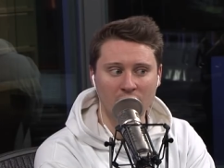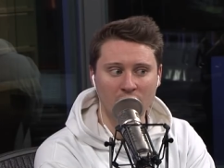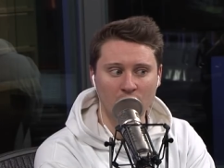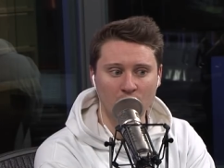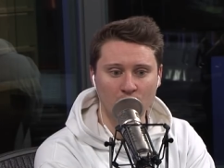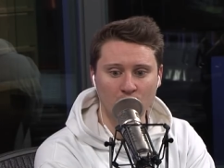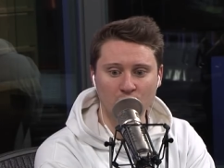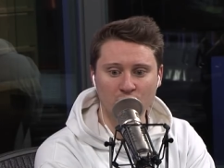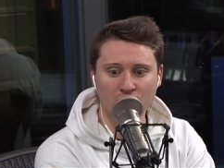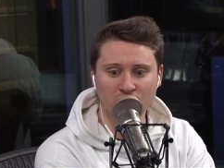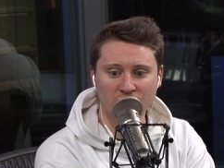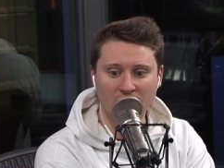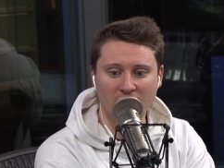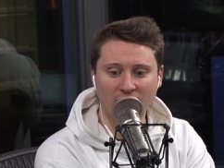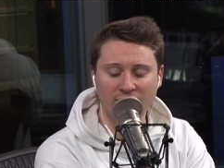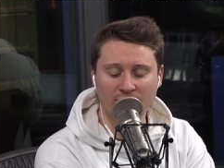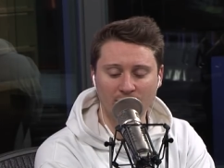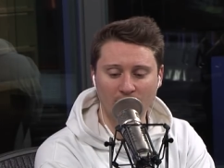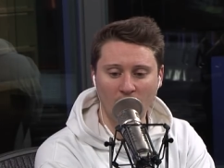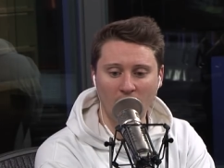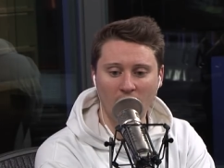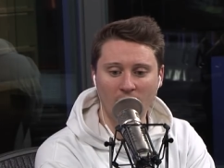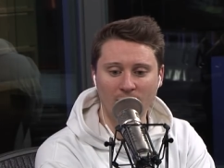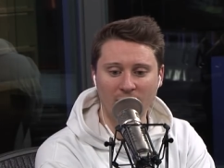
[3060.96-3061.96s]
Who shot the
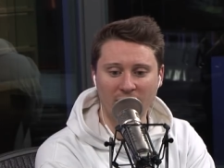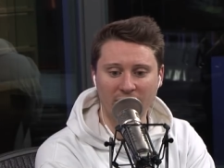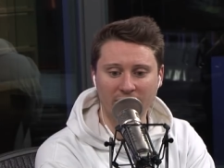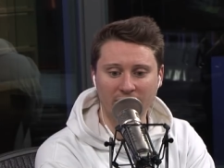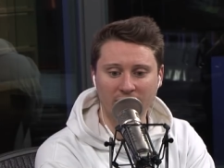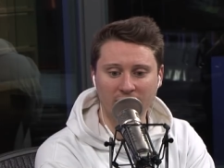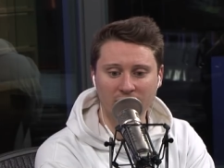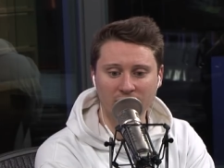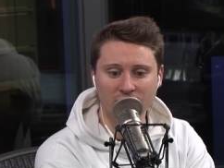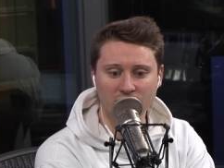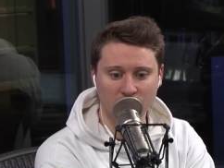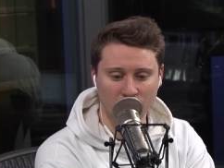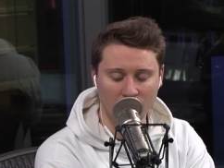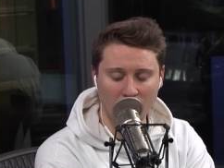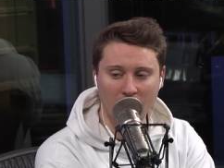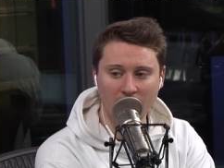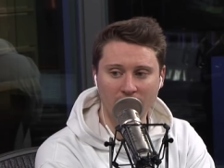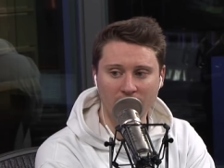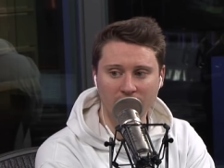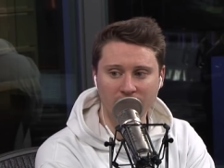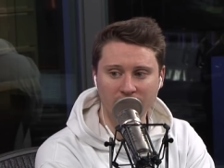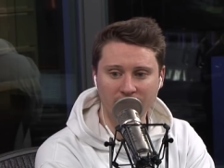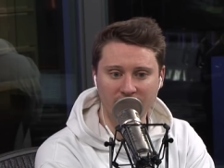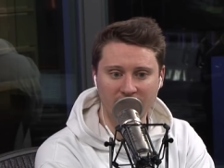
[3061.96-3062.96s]
ball better?
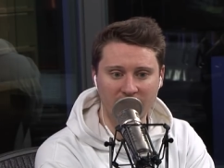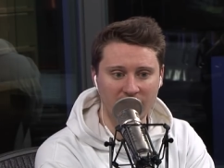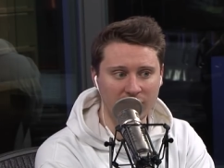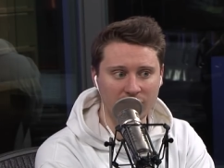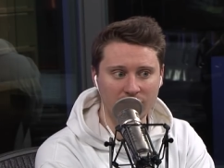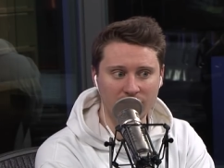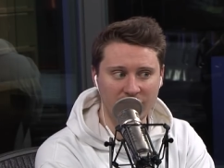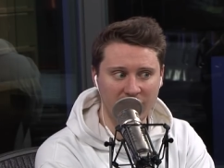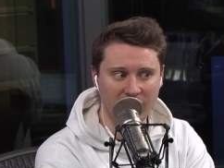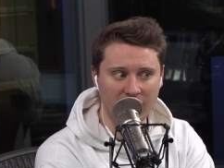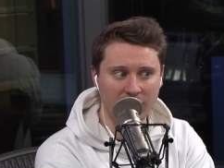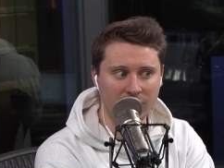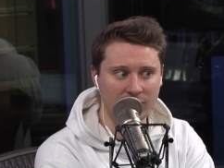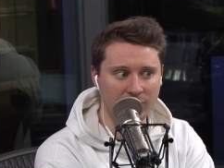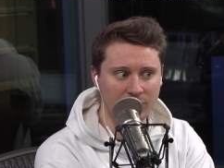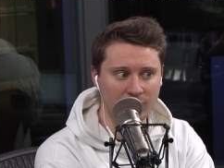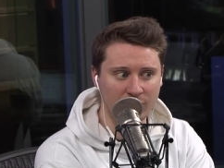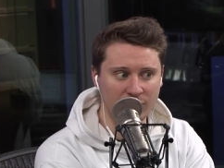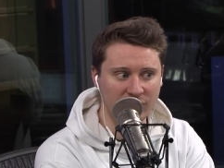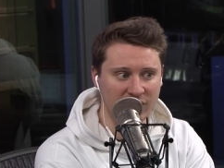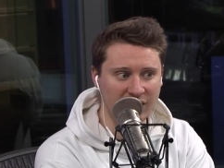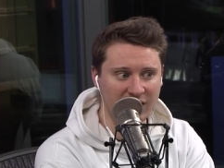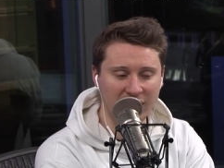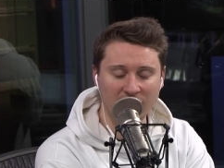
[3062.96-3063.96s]
Toronto. They they
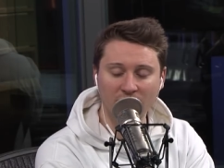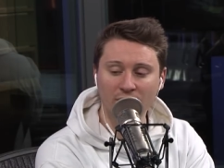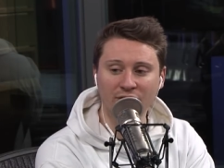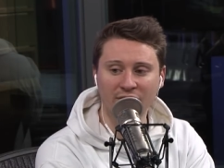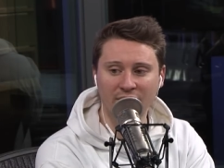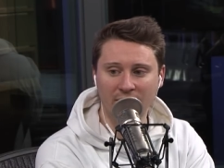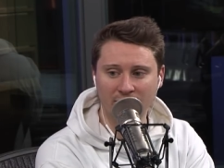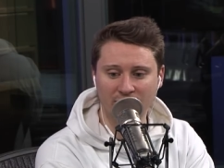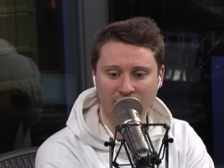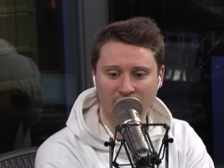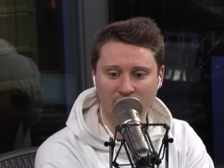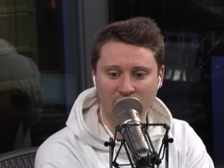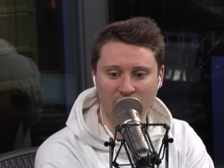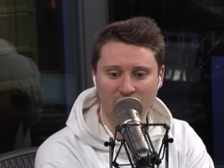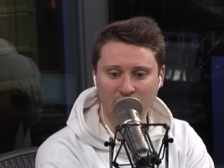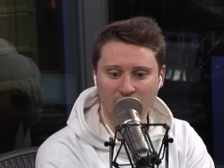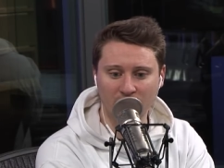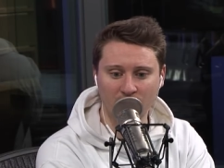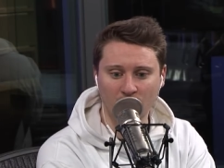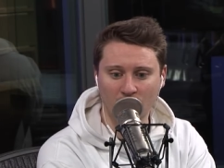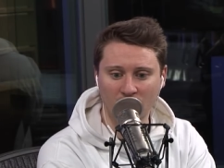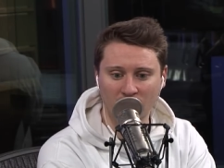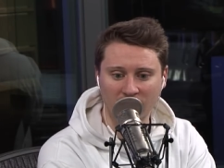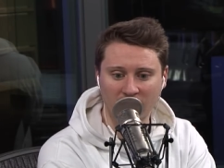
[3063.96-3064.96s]
killed them from the
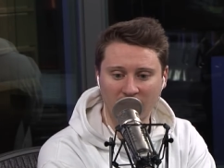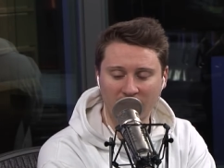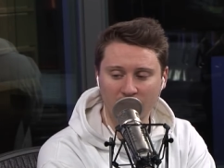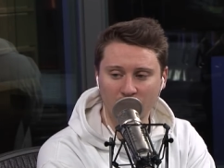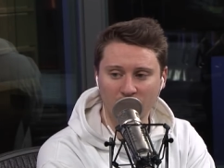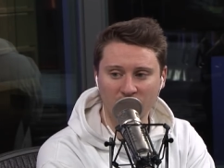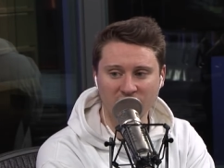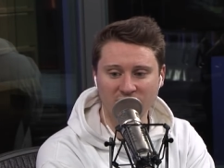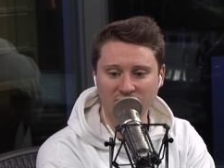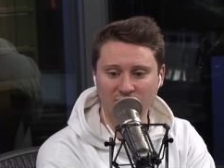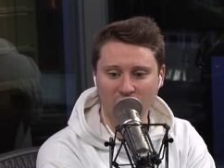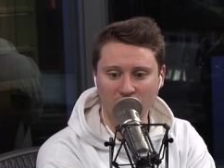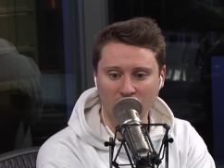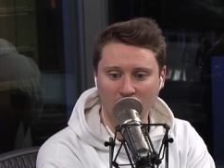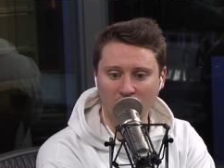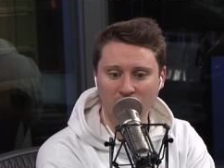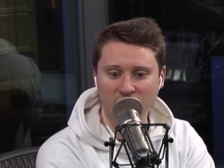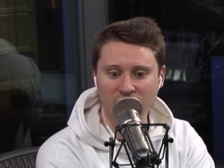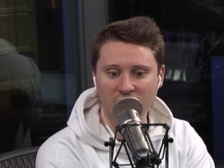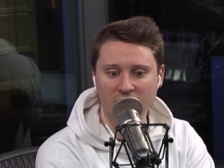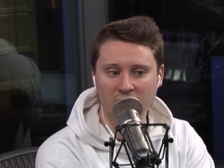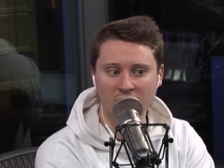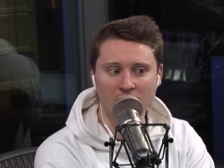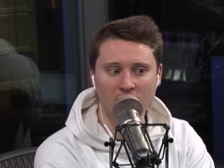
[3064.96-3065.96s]
three-point line. It wasn't even
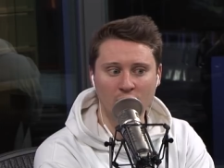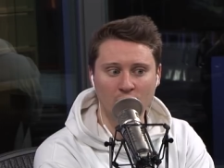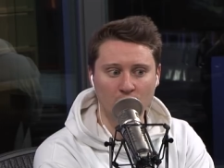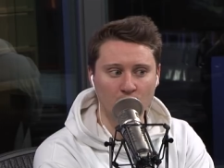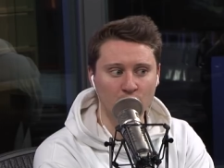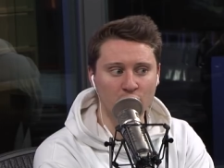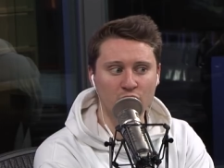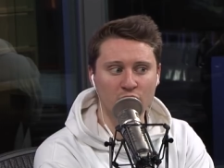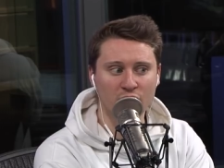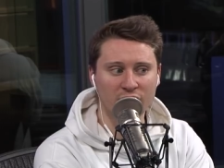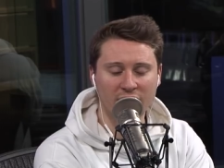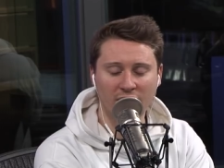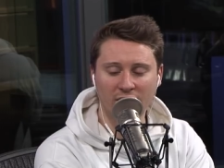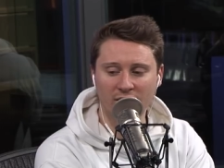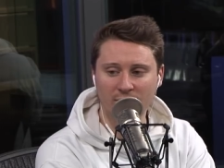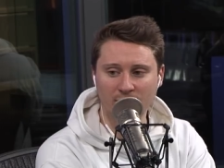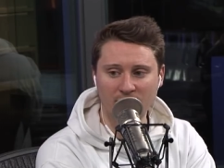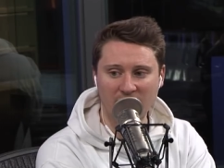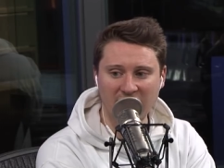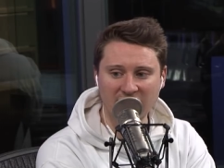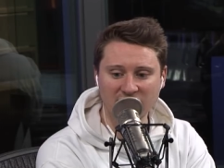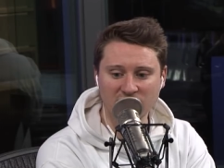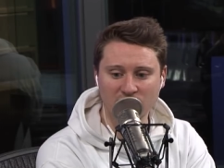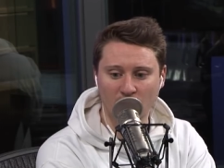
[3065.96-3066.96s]
close. Who took care of the
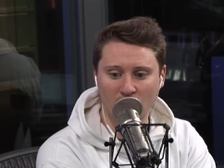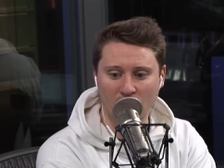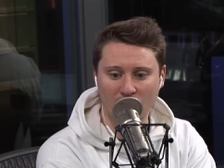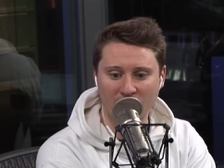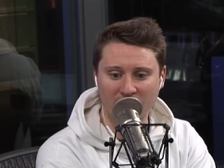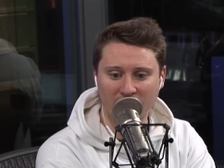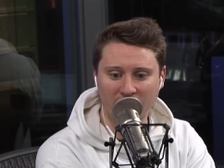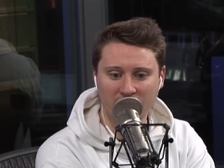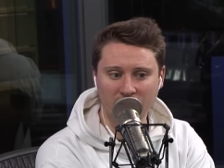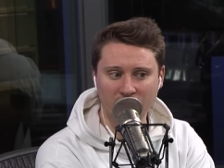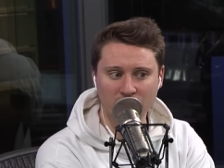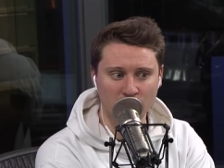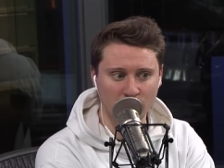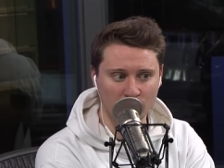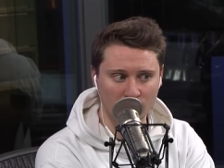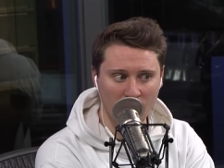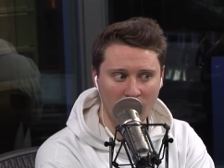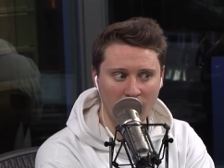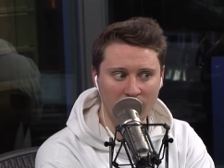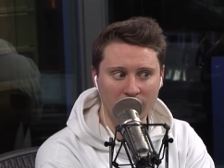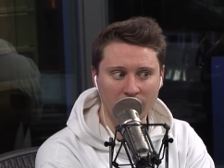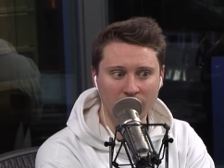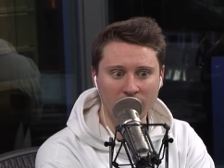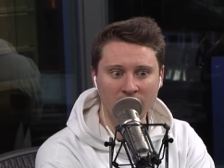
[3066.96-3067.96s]
basketball better?
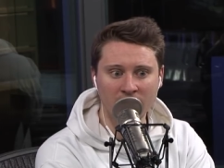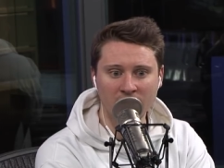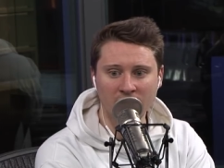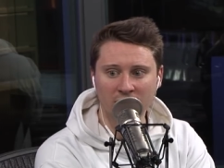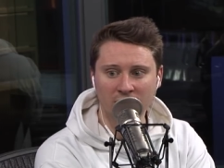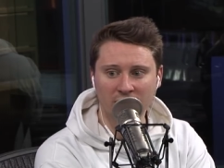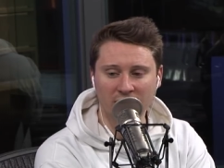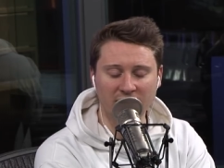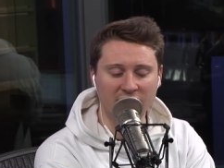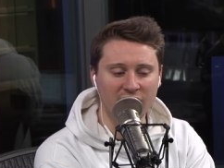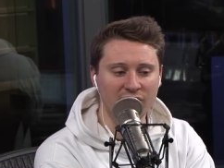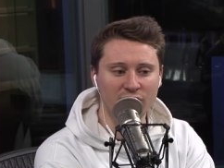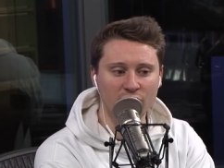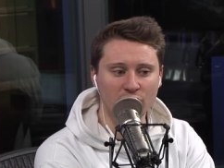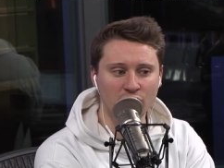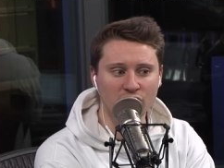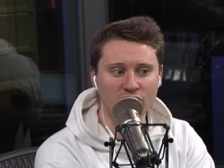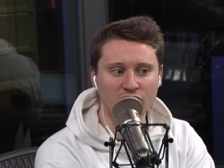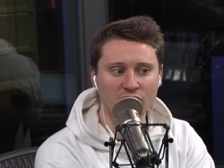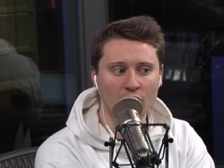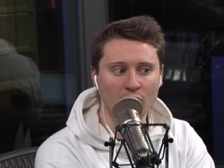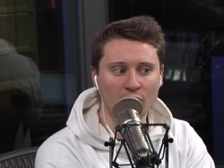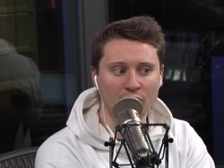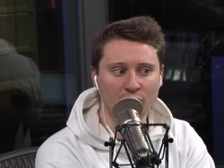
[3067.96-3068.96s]
Toronto. Like if you
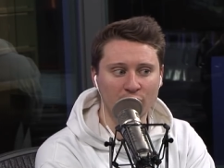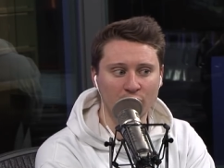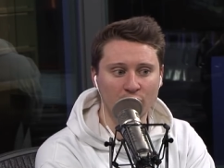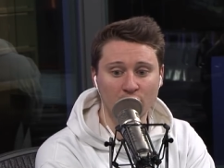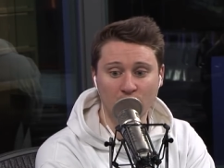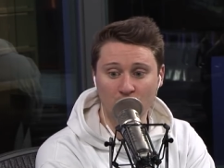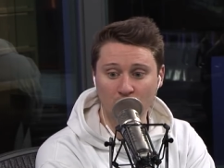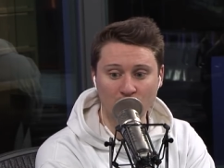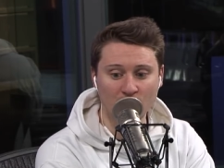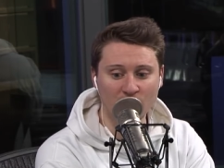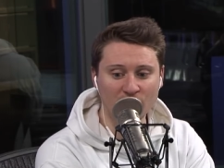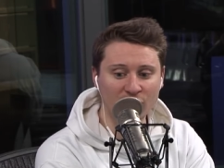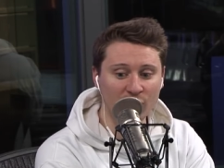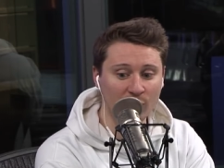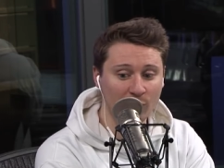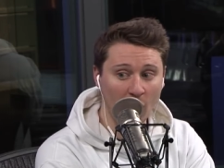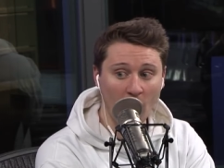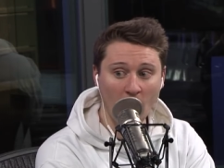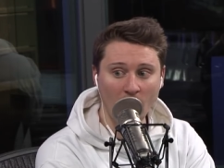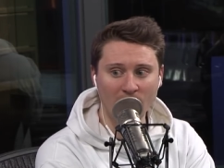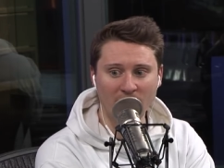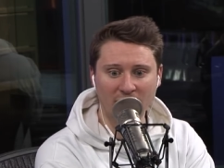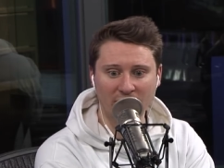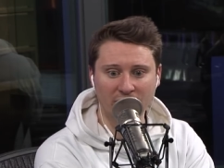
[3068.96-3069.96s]
just go through who moved the
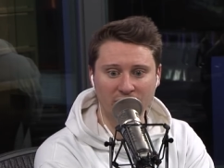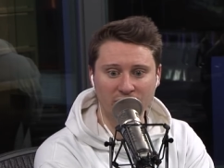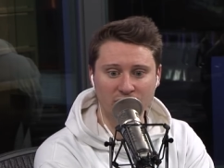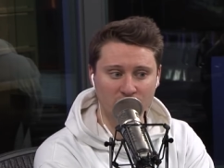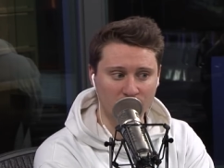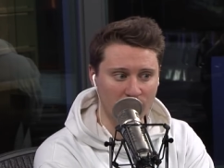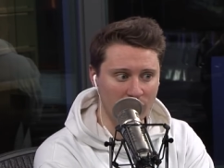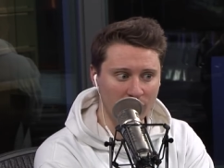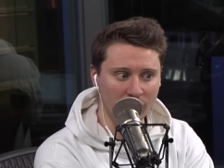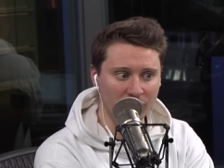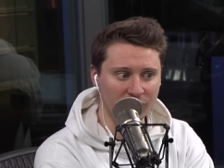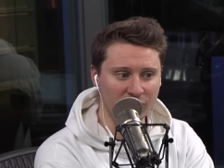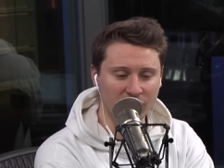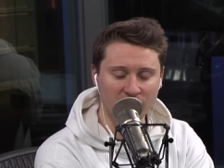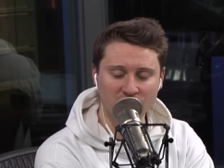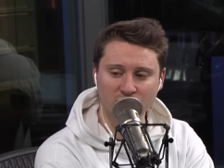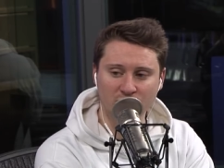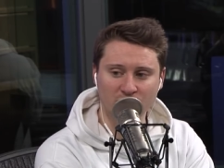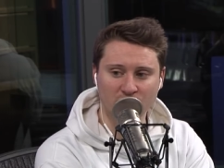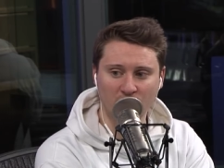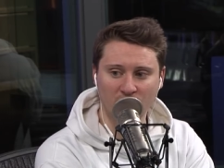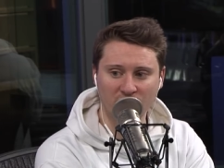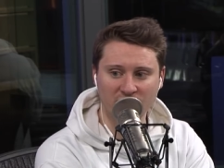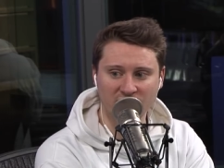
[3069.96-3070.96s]
ball better? Toronto finished
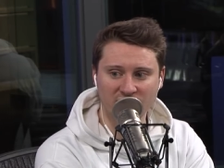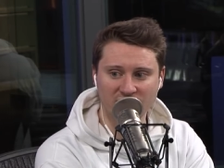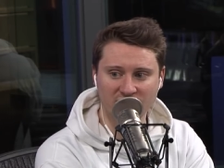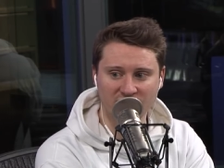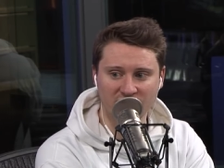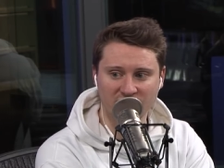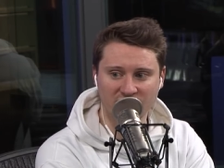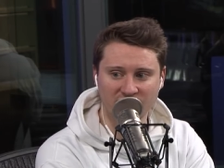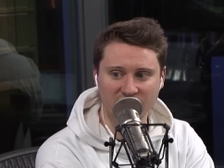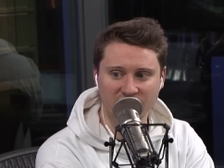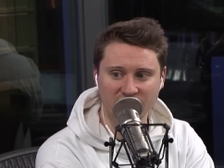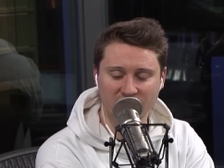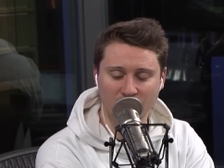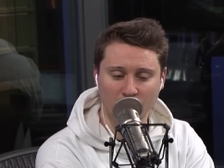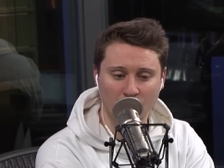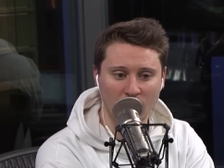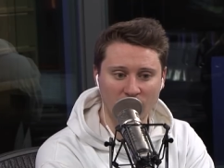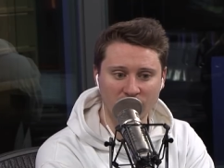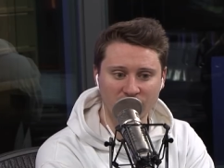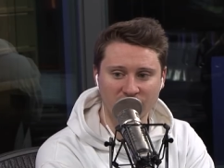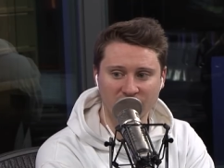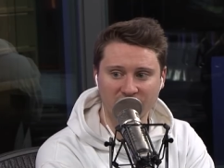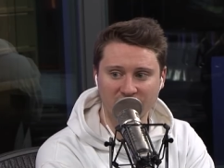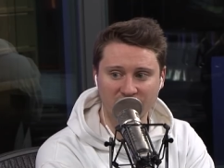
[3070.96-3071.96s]
with 26 assists to
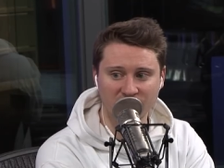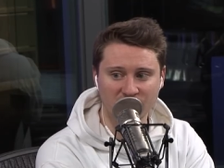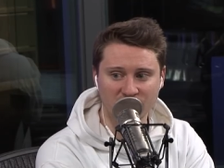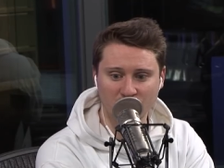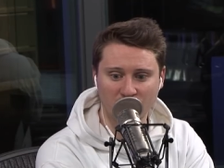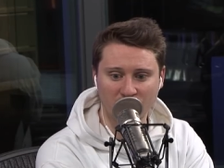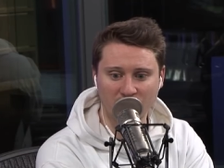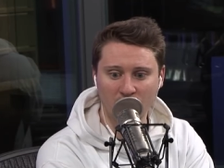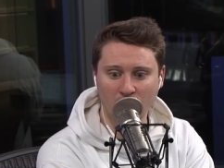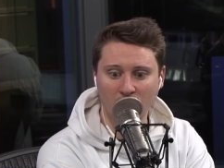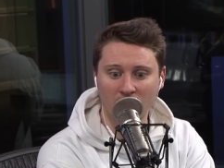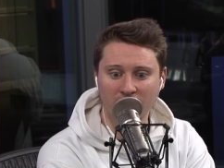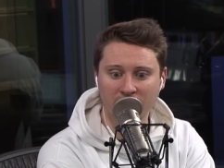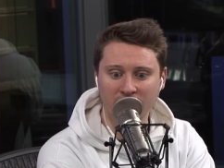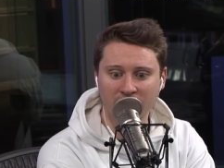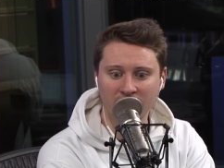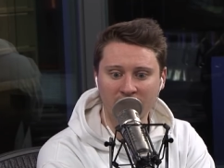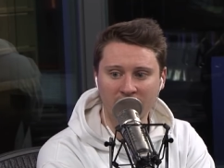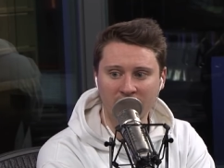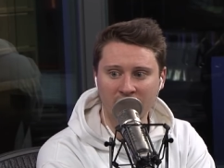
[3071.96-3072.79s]
Washington's 21.